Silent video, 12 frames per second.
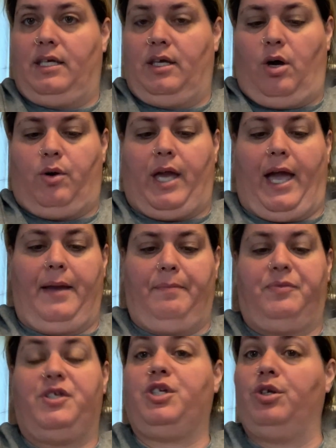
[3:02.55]
Okay,
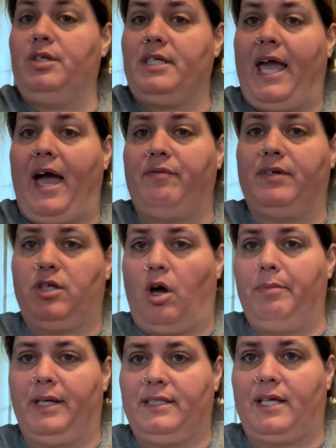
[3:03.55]
as soon as I have this all
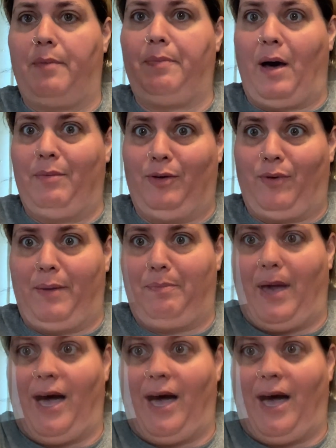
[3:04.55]
mixed up, I'll be right back.